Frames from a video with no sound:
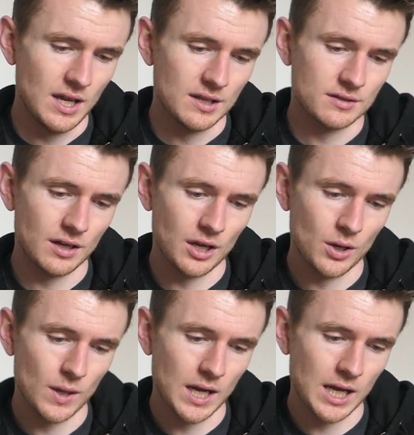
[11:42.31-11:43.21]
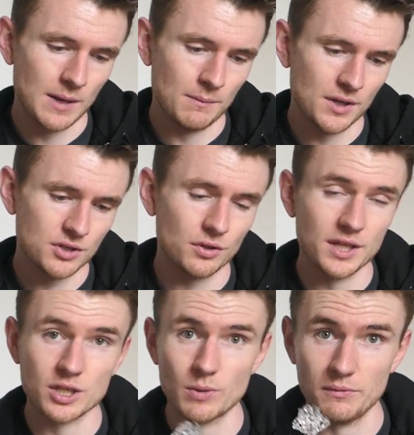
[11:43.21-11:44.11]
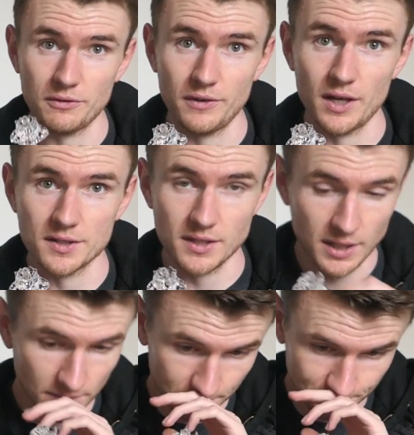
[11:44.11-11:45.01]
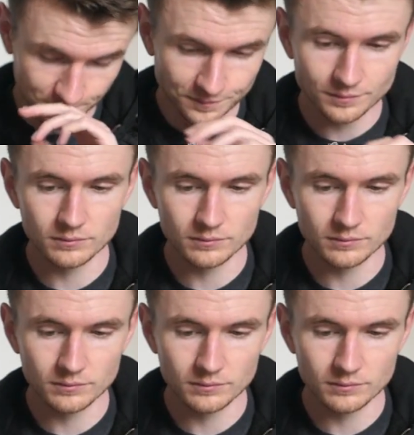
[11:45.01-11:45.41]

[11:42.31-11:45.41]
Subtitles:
So I just got this one for $30.